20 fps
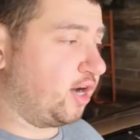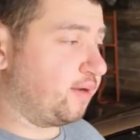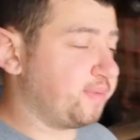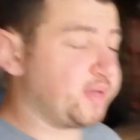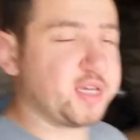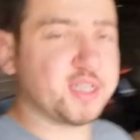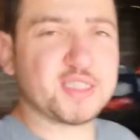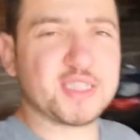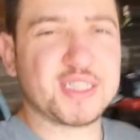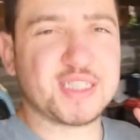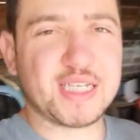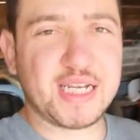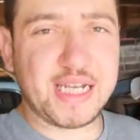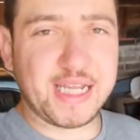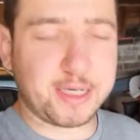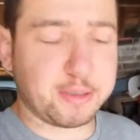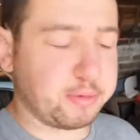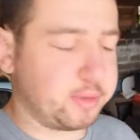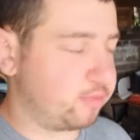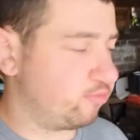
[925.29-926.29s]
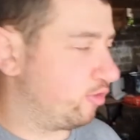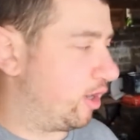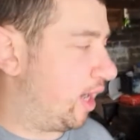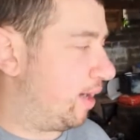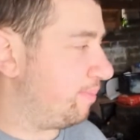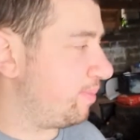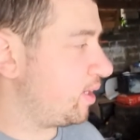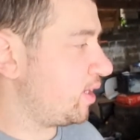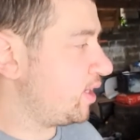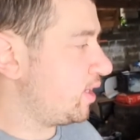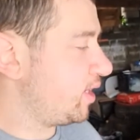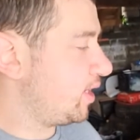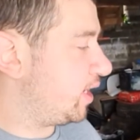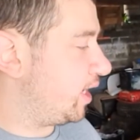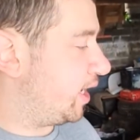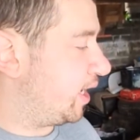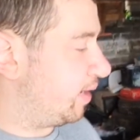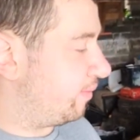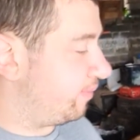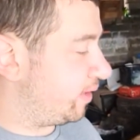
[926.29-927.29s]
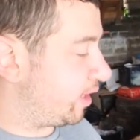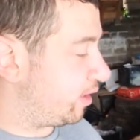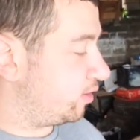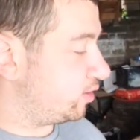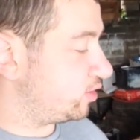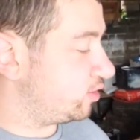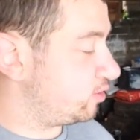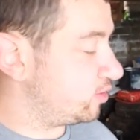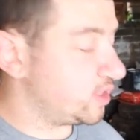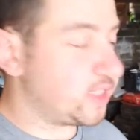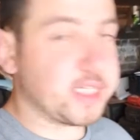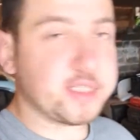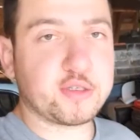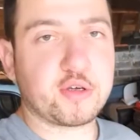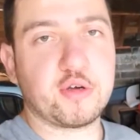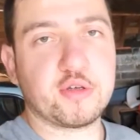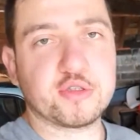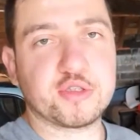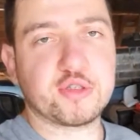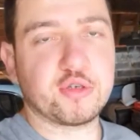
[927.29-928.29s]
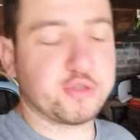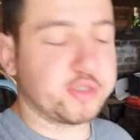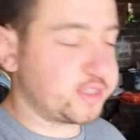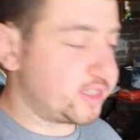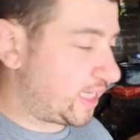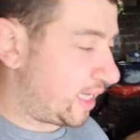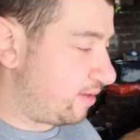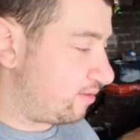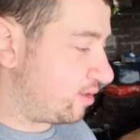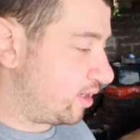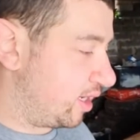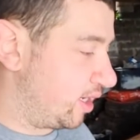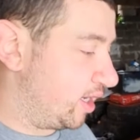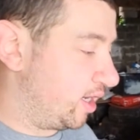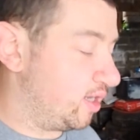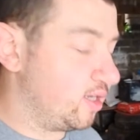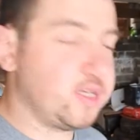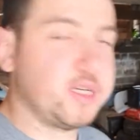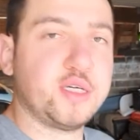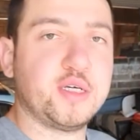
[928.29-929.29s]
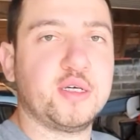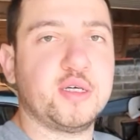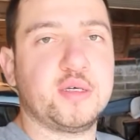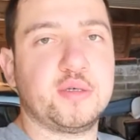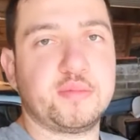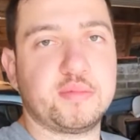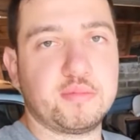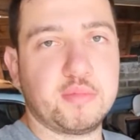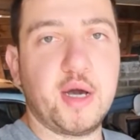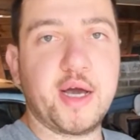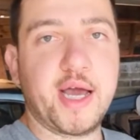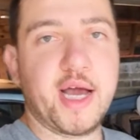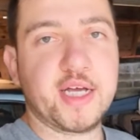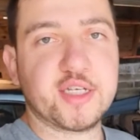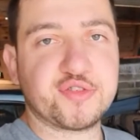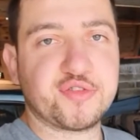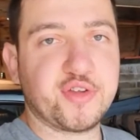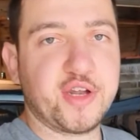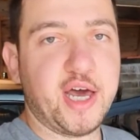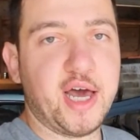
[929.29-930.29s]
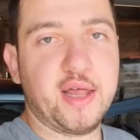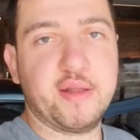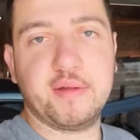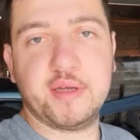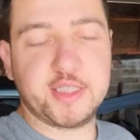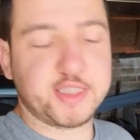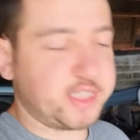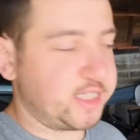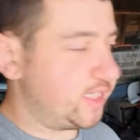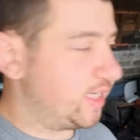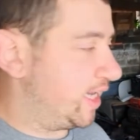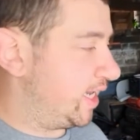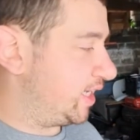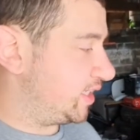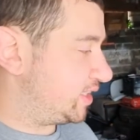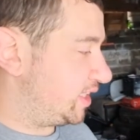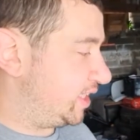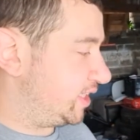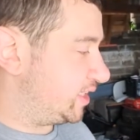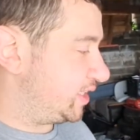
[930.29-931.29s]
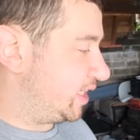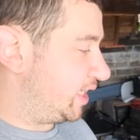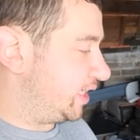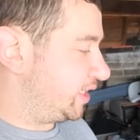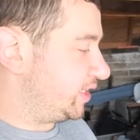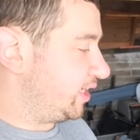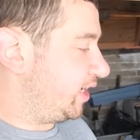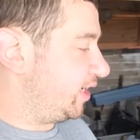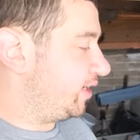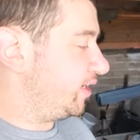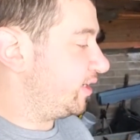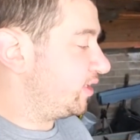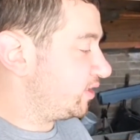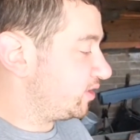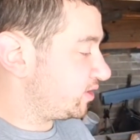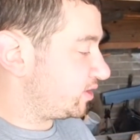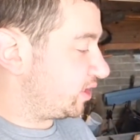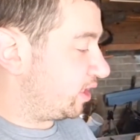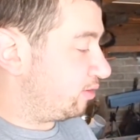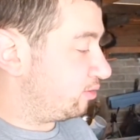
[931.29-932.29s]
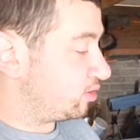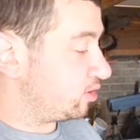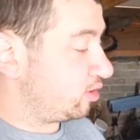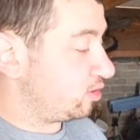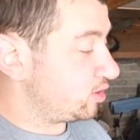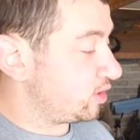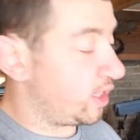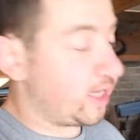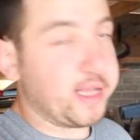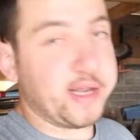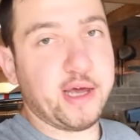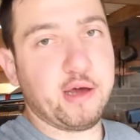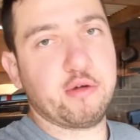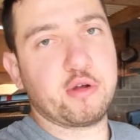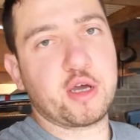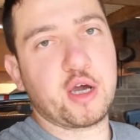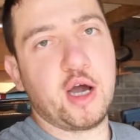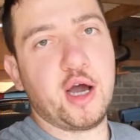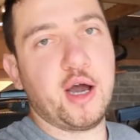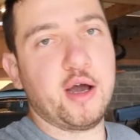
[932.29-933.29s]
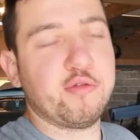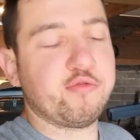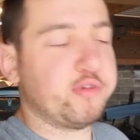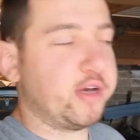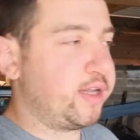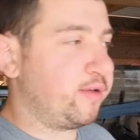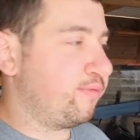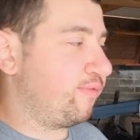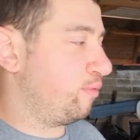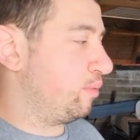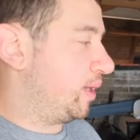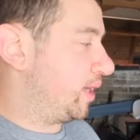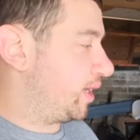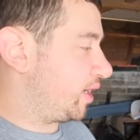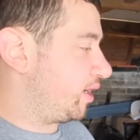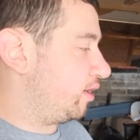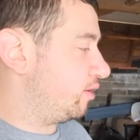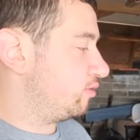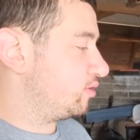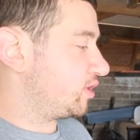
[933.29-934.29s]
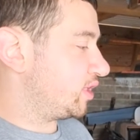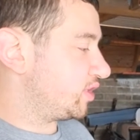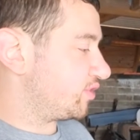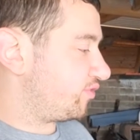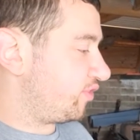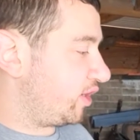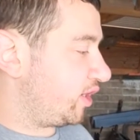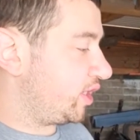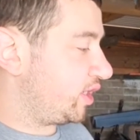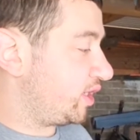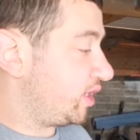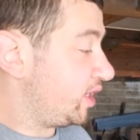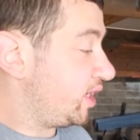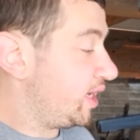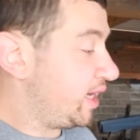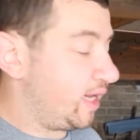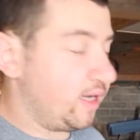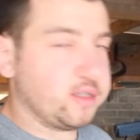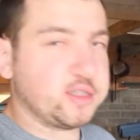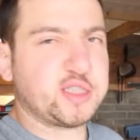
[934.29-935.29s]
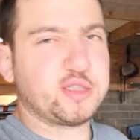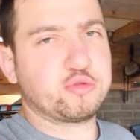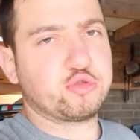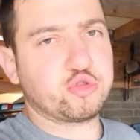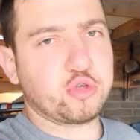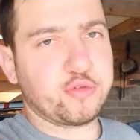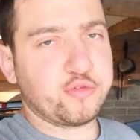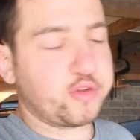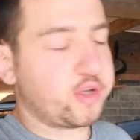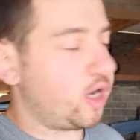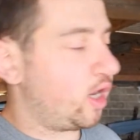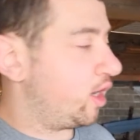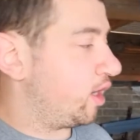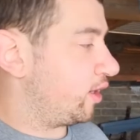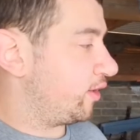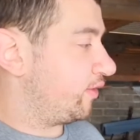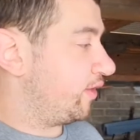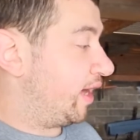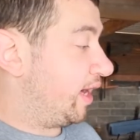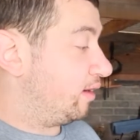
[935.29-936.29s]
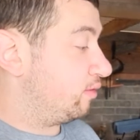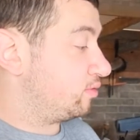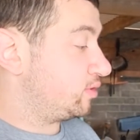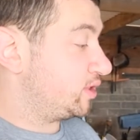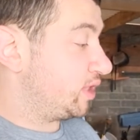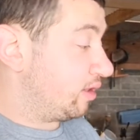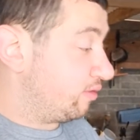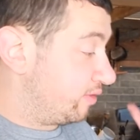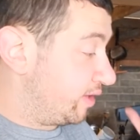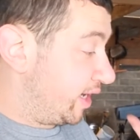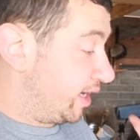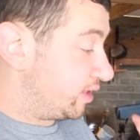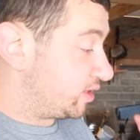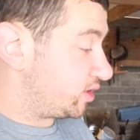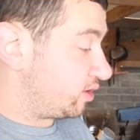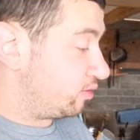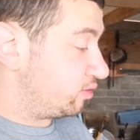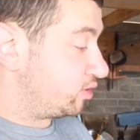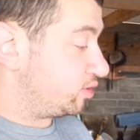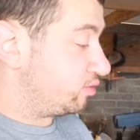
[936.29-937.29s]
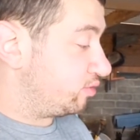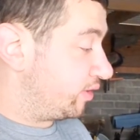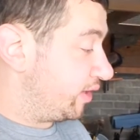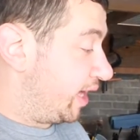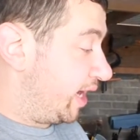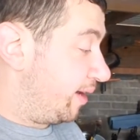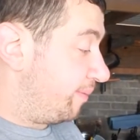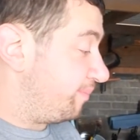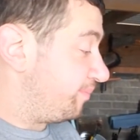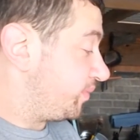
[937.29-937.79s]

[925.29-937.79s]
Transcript: Because it's a liquid wrap, they're going to do the center console the same colour. I asked for that and they said yeah, that's easily done. So as long as I get that car ready for when it goes, that's fine. And I still drive the car like that, don't I? So I'll do that.